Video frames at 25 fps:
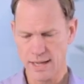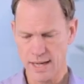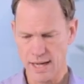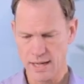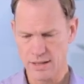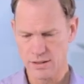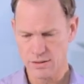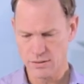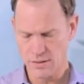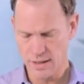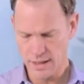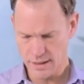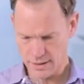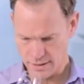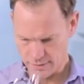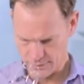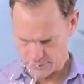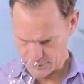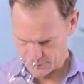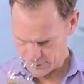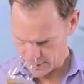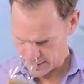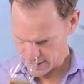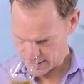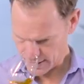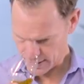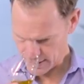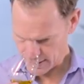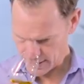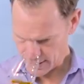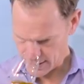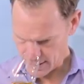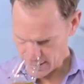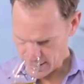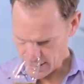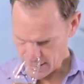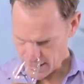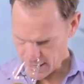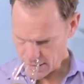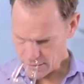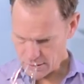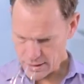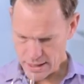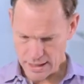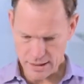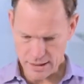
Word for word: cask strength. And you